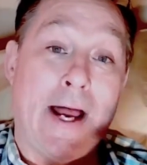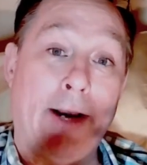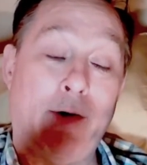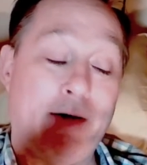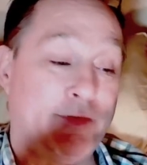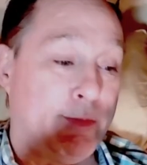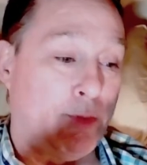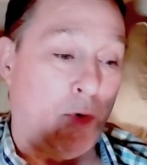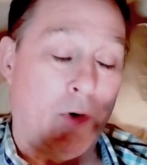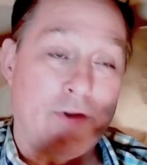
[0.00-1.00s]
on and off the
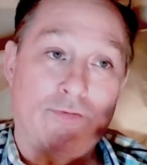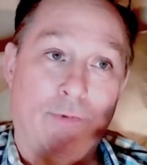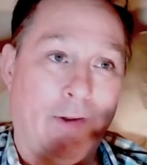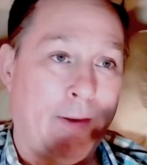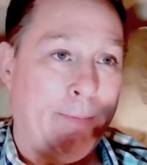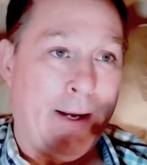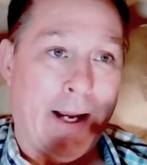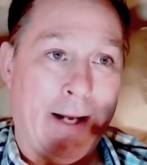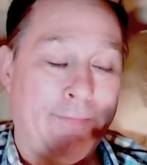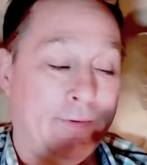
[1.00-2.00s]
board is really
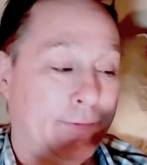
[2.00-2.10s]
bad.